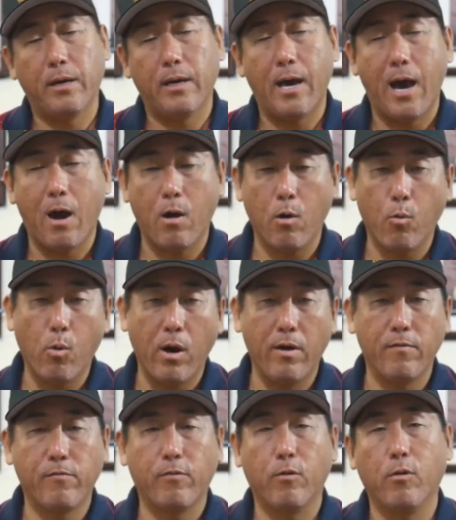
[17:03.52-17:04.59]
hour
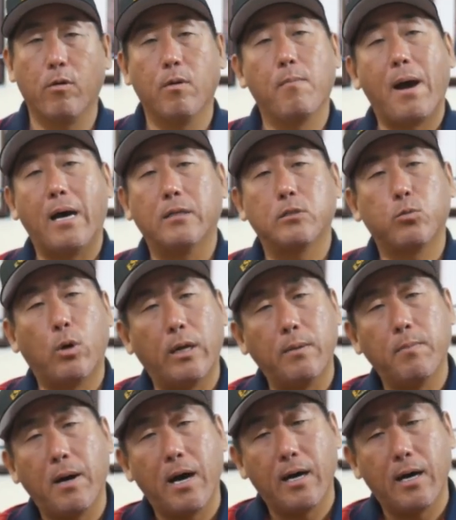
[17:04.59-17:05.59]
one for about $20.